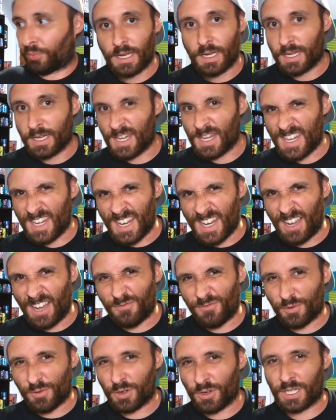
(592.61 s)

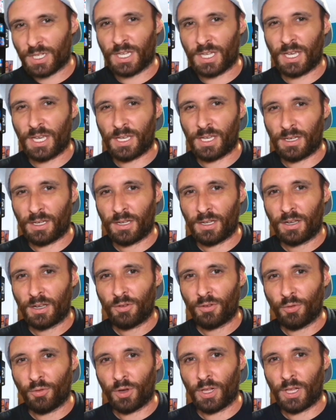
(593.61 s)
never again
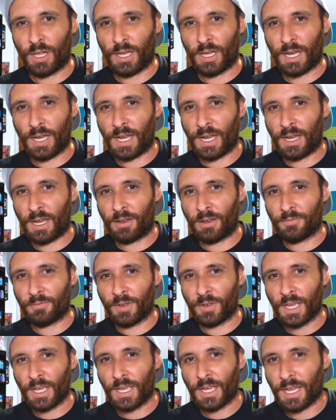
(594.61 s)
will I
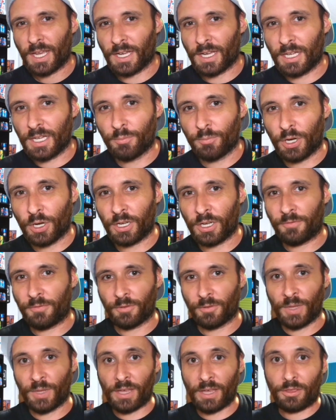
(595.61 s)
have anybody
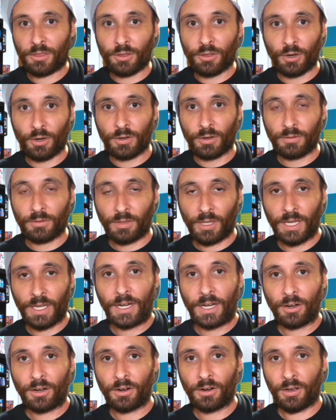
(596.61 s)
from that third
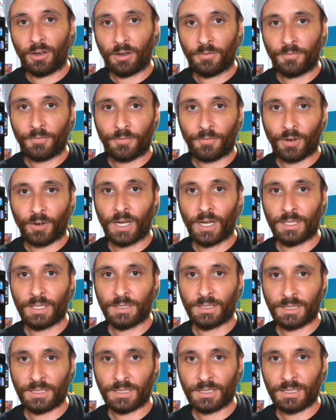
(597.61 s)
layer of
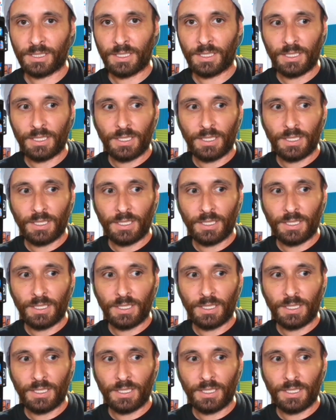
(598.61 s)
friends